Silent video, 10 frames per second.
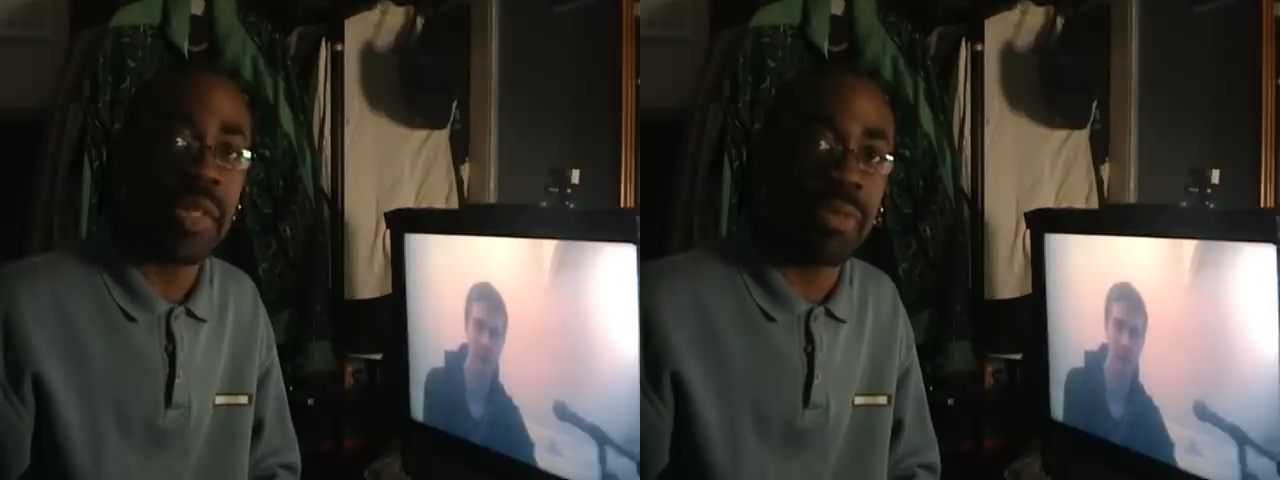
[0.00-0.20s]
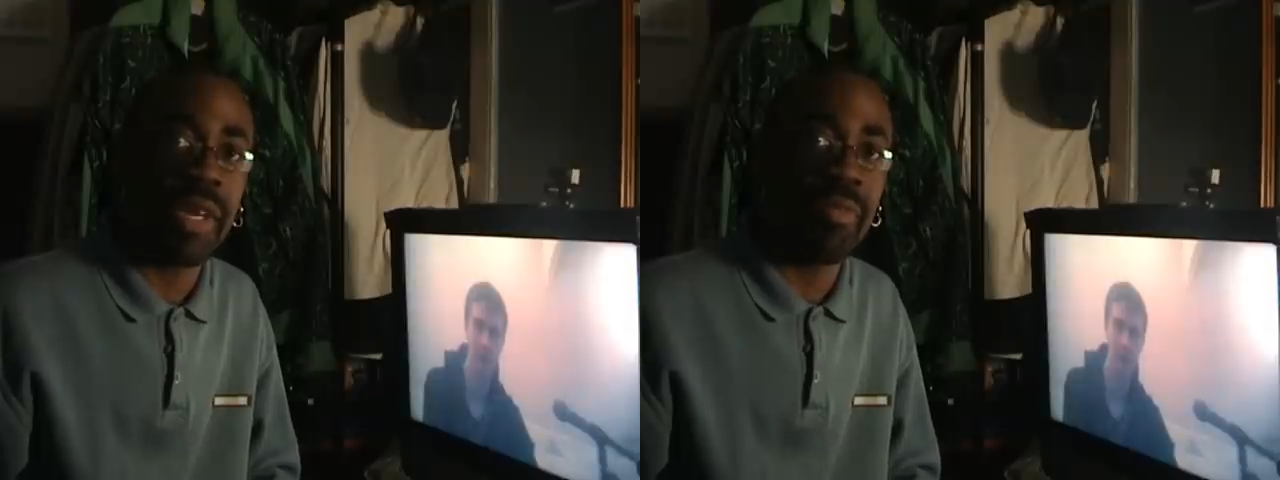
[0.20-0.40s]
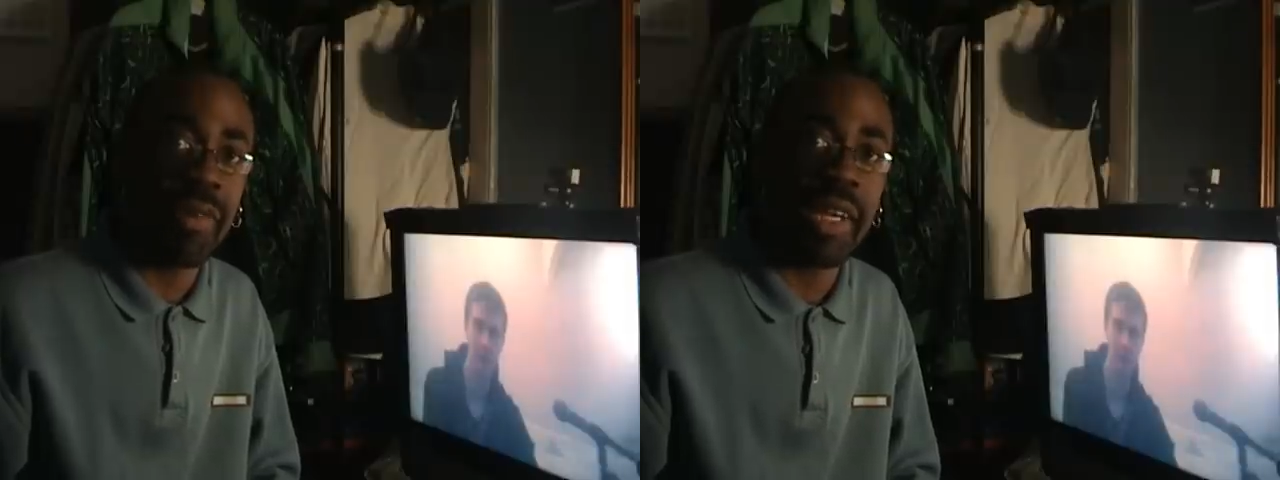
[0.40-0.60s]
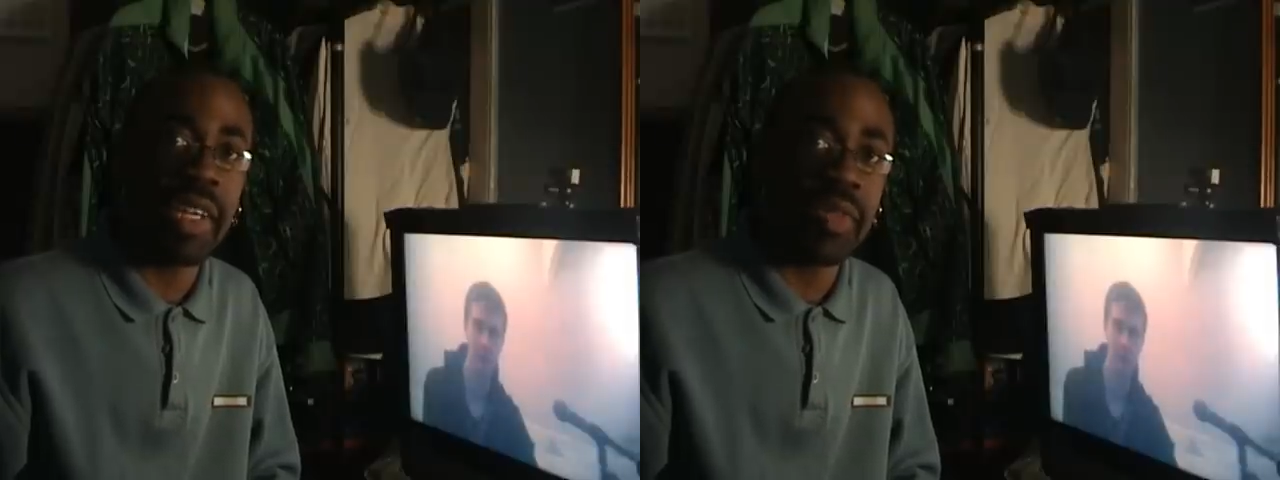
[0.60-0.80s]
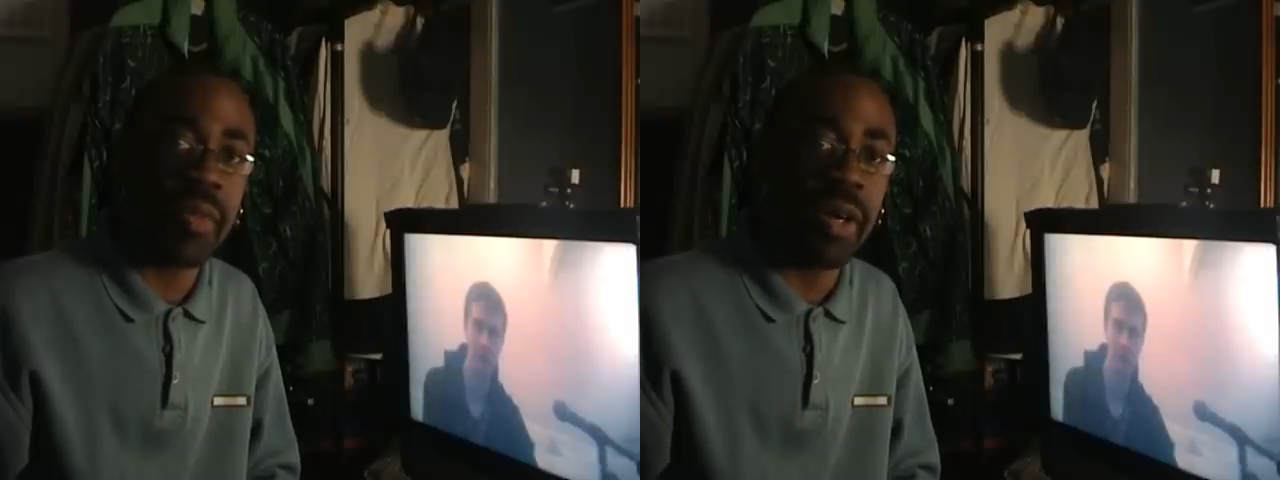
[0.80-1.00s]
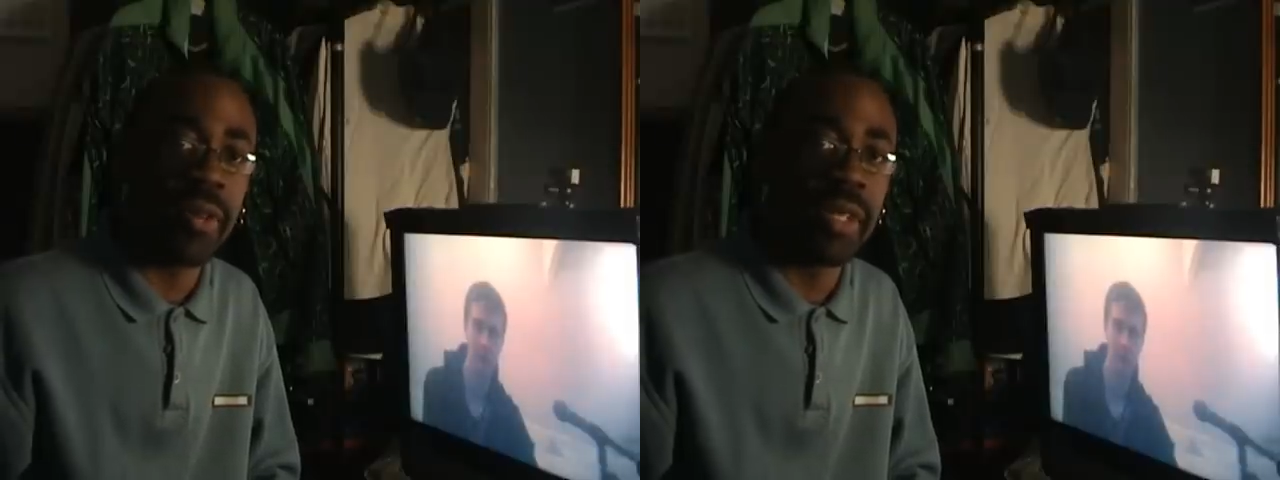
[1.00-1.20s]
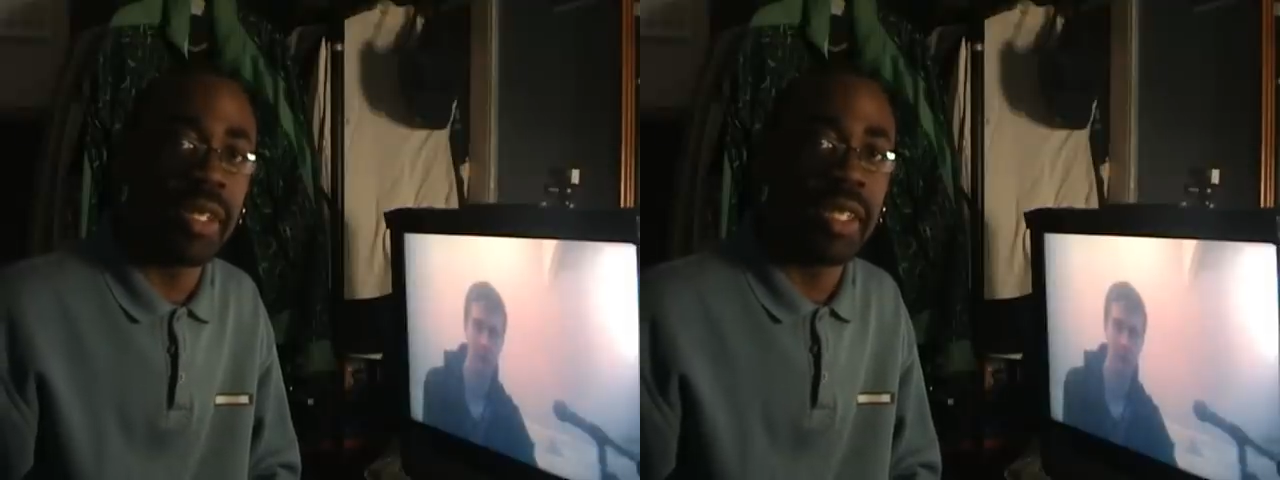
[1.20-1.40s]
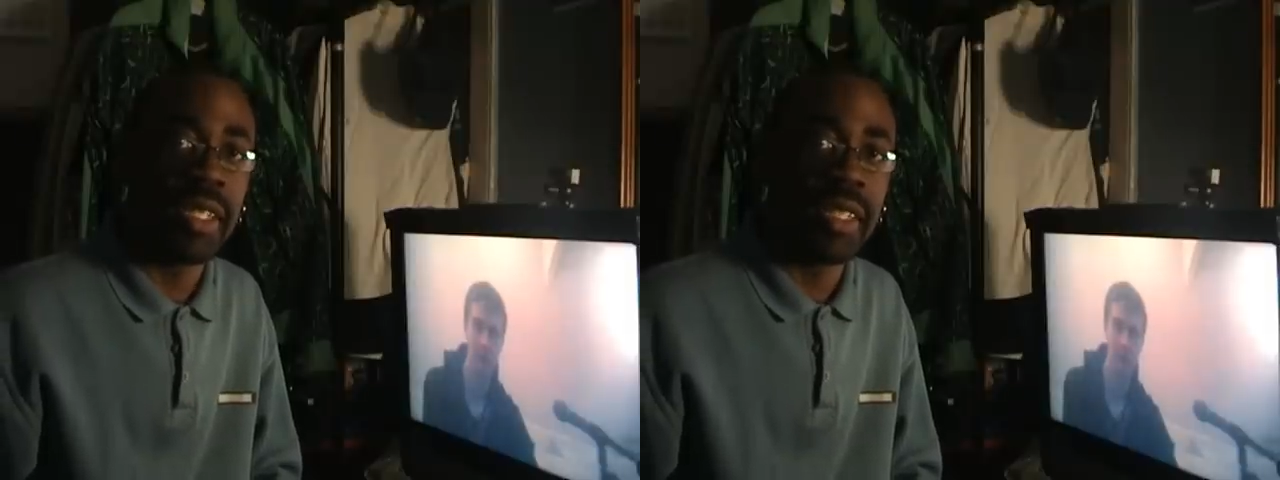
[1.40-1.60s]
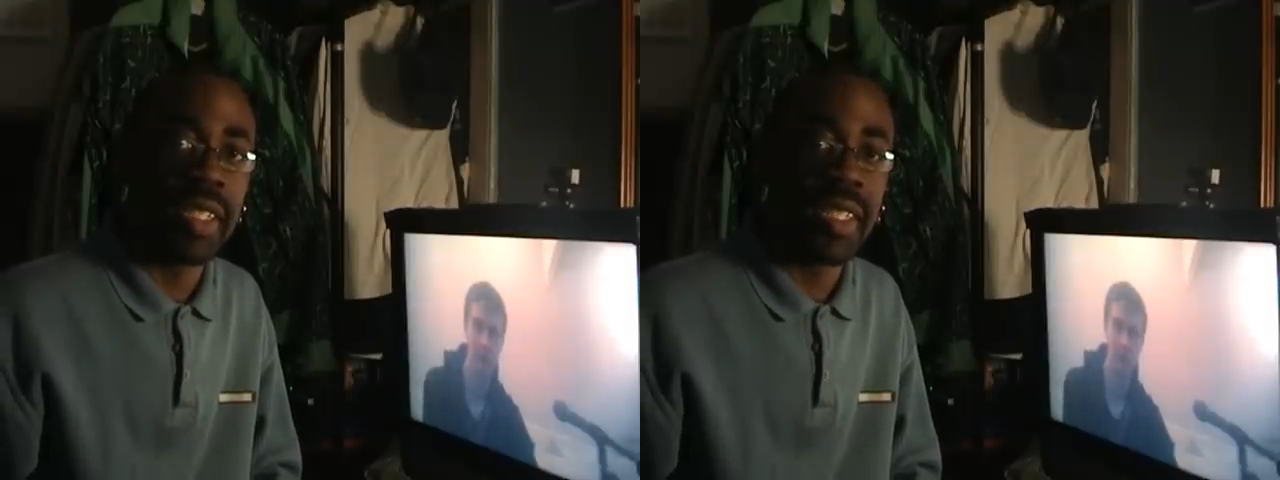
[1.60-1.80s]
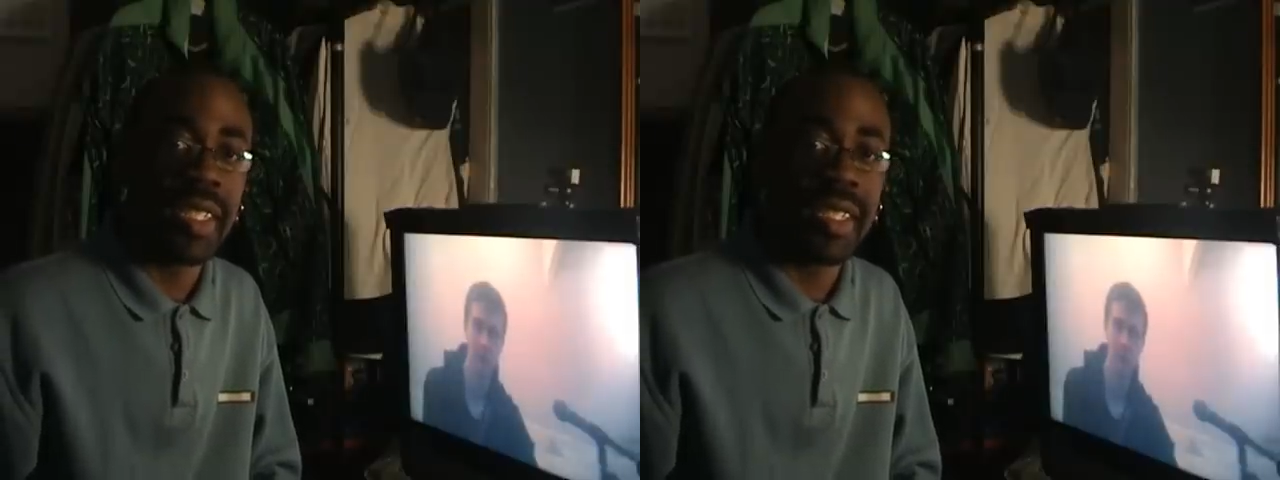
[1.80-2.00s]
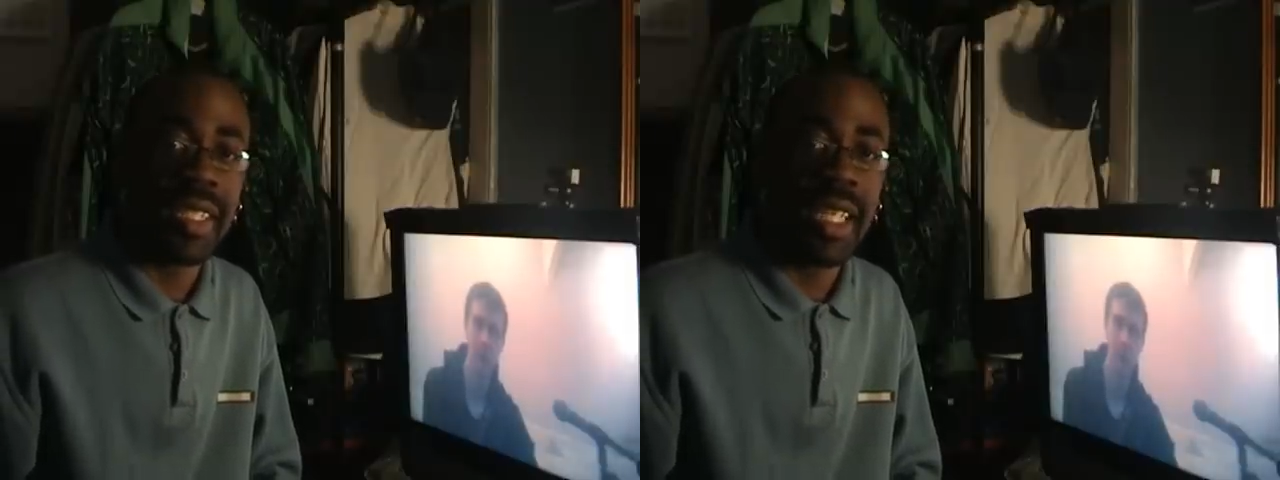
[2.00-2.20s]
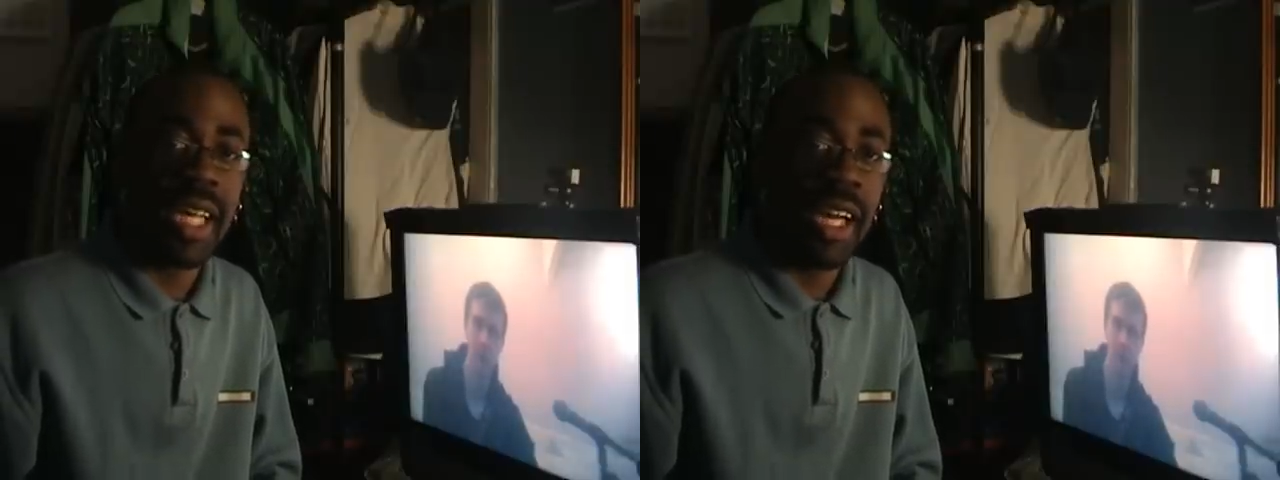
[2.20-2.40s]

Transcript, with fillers: that's pretty brilliant as well. Yeah.